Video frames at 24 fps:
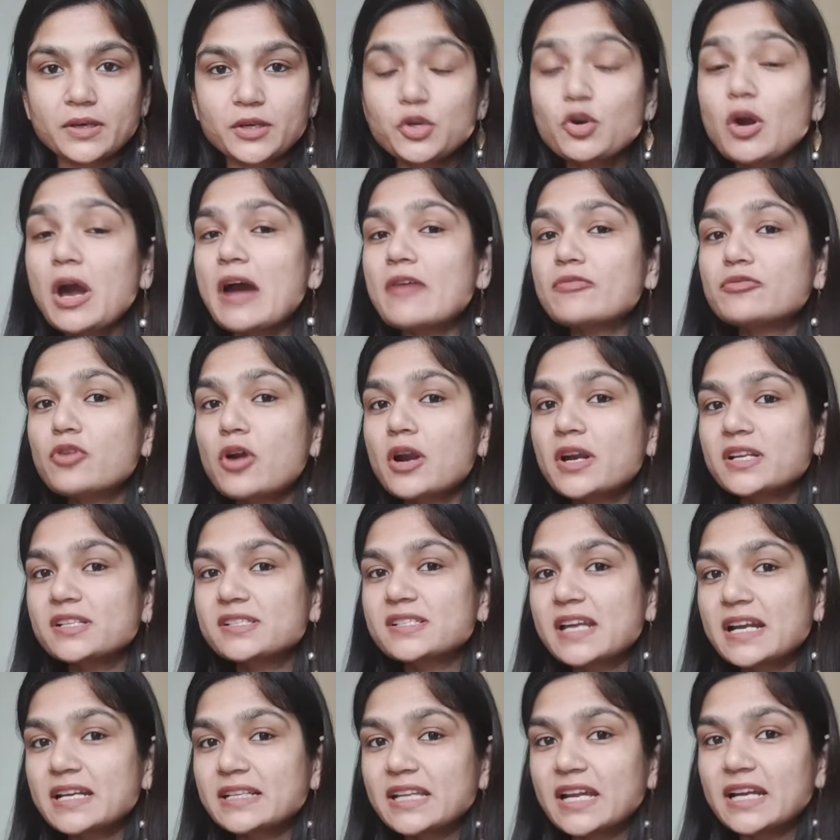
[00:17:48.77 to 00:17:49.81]
you have to
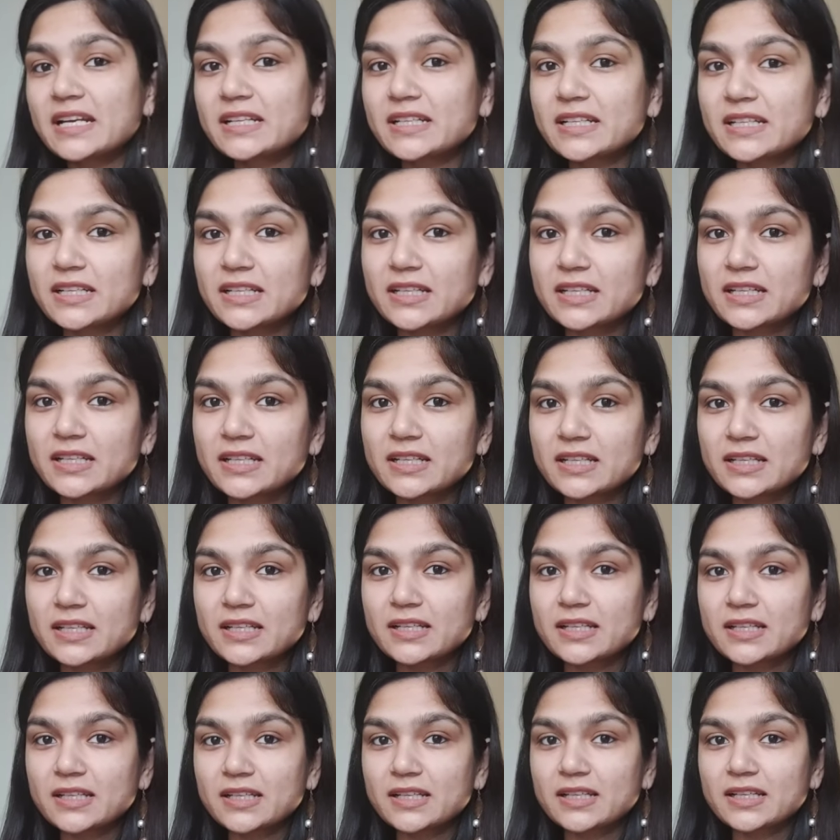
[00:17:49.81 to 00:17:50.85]
understand that
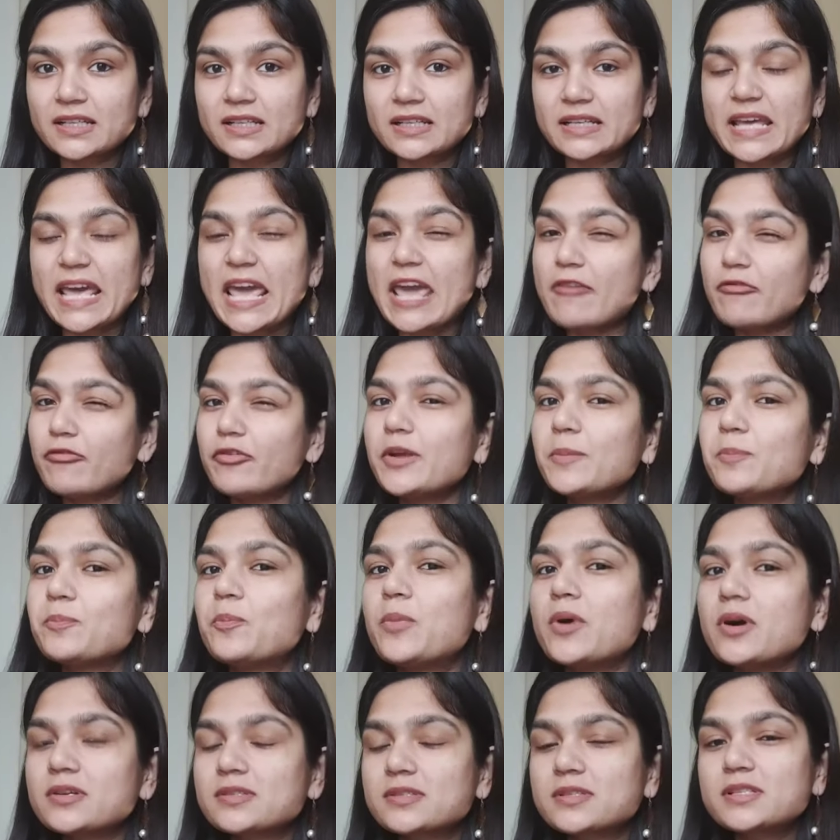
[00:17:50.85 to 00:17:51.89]
every
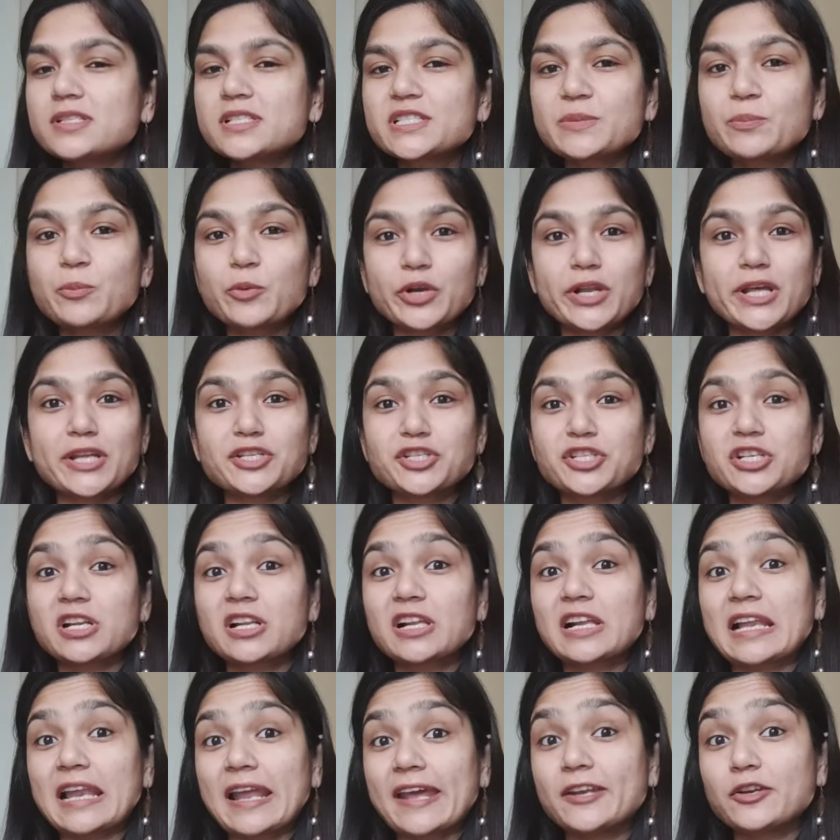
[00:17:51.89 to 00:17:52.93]
person is a potential
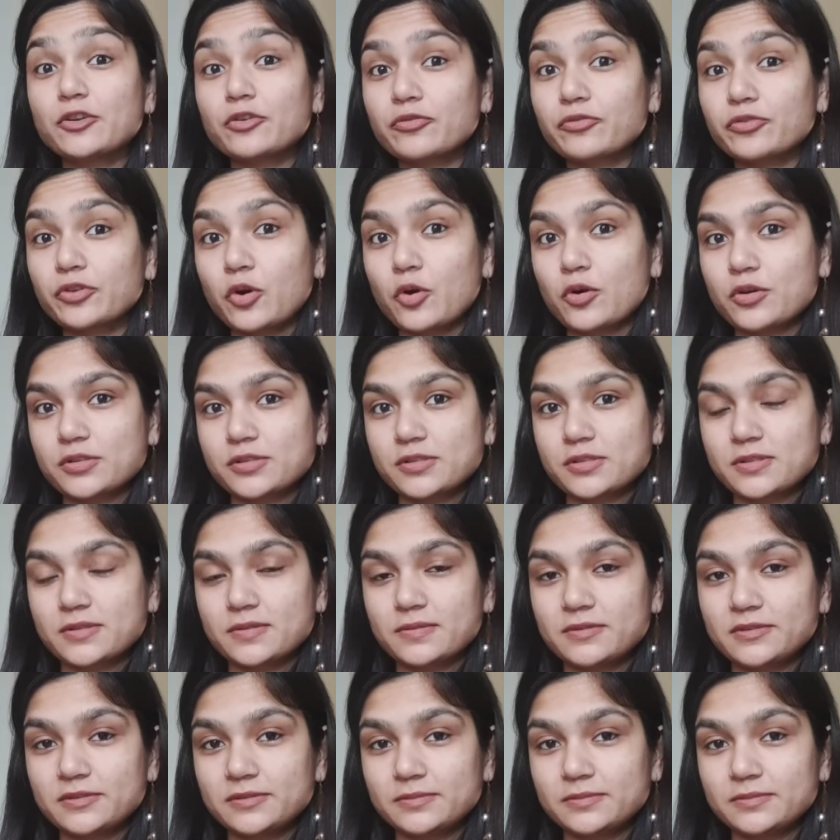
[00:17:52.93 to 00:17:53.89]
client of yours.